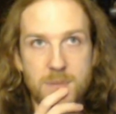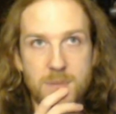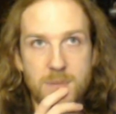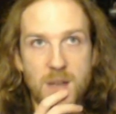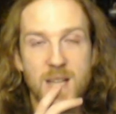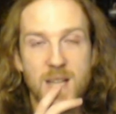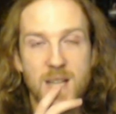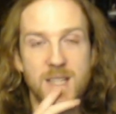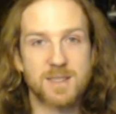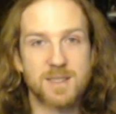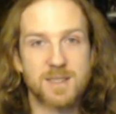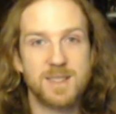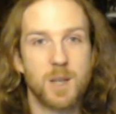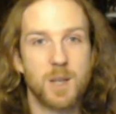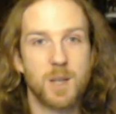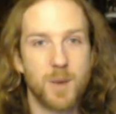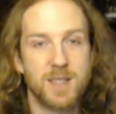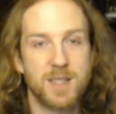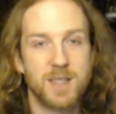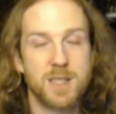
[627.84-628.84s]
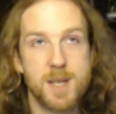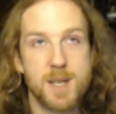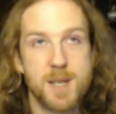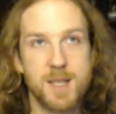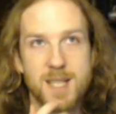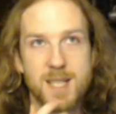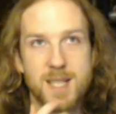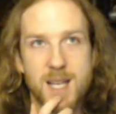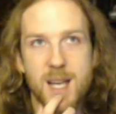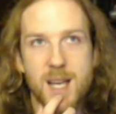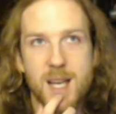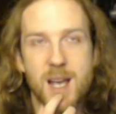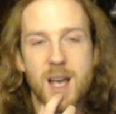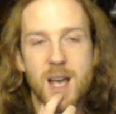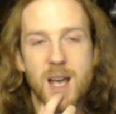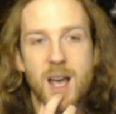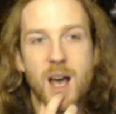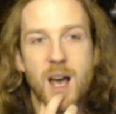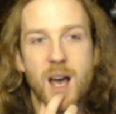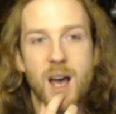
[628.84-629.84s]
this will segue into community.
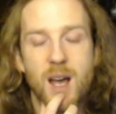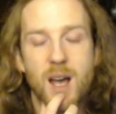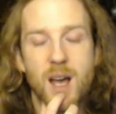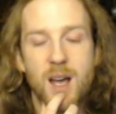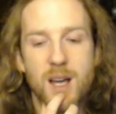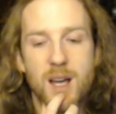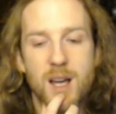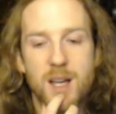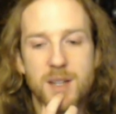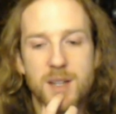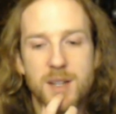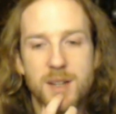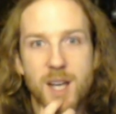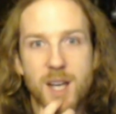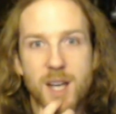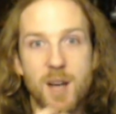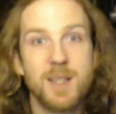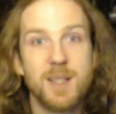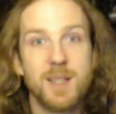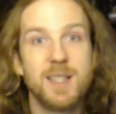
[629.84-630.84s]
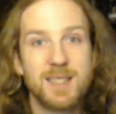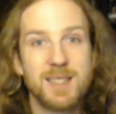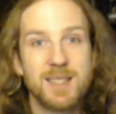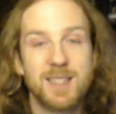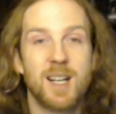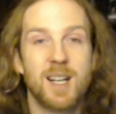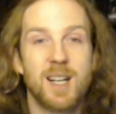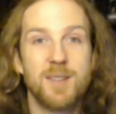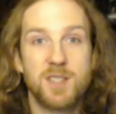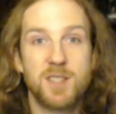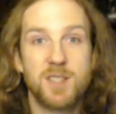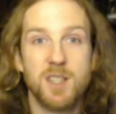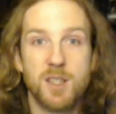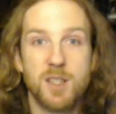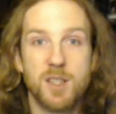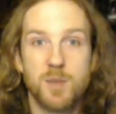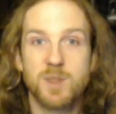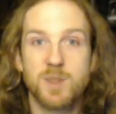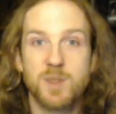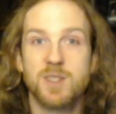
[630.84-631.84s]
The only knitting I've
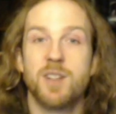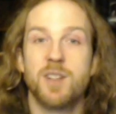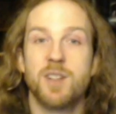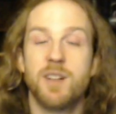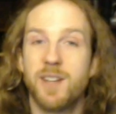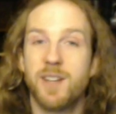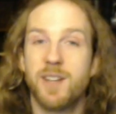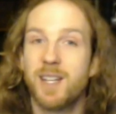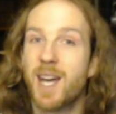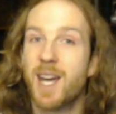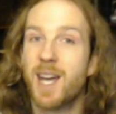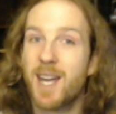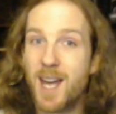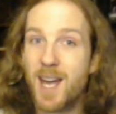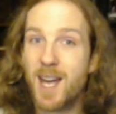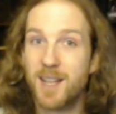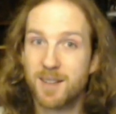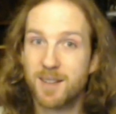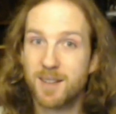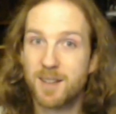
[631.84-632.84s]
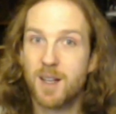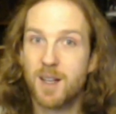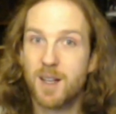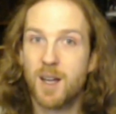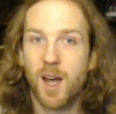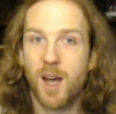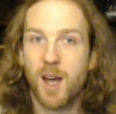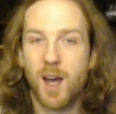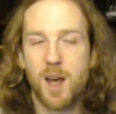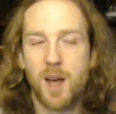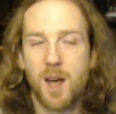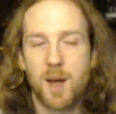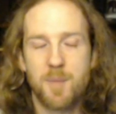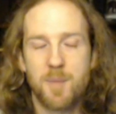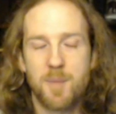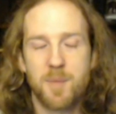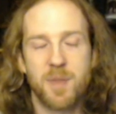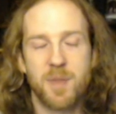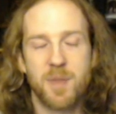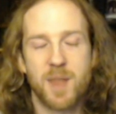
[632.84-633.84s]
done was on a VKN.
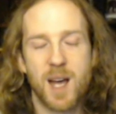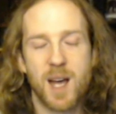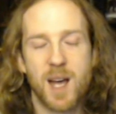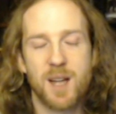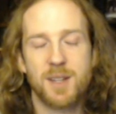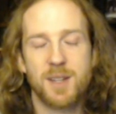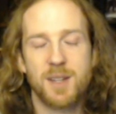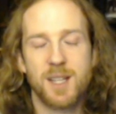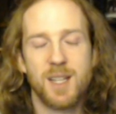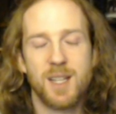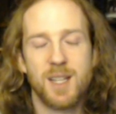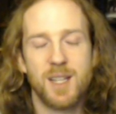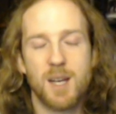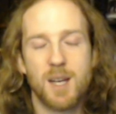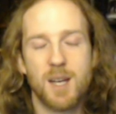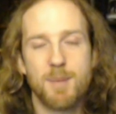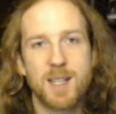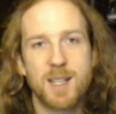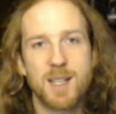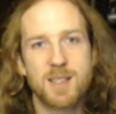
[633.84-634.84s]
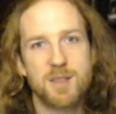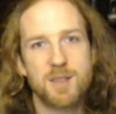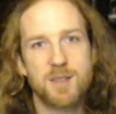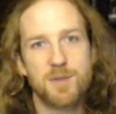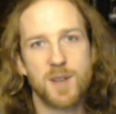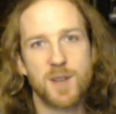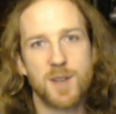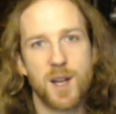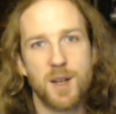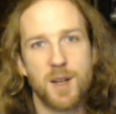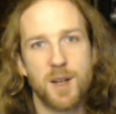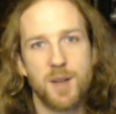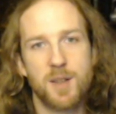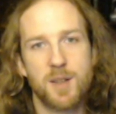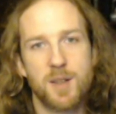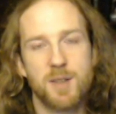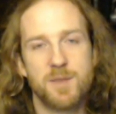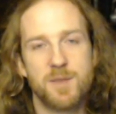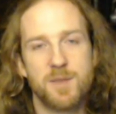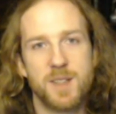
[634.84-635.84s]
That the amazing Flo
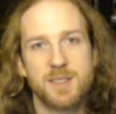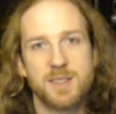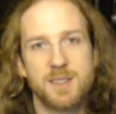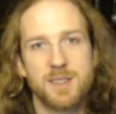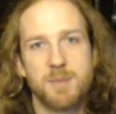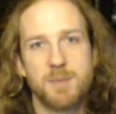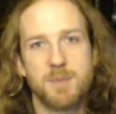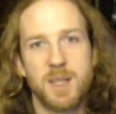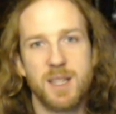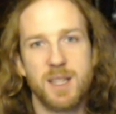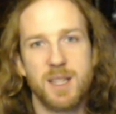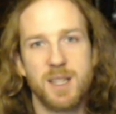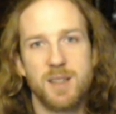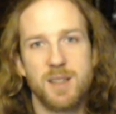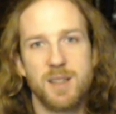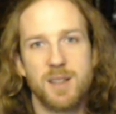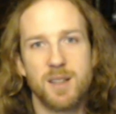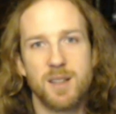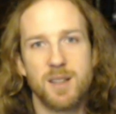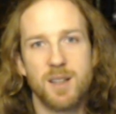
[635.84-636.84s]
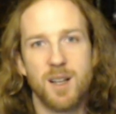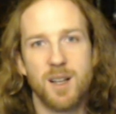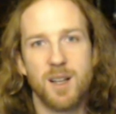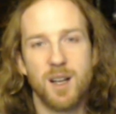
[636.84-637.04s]
convinced me that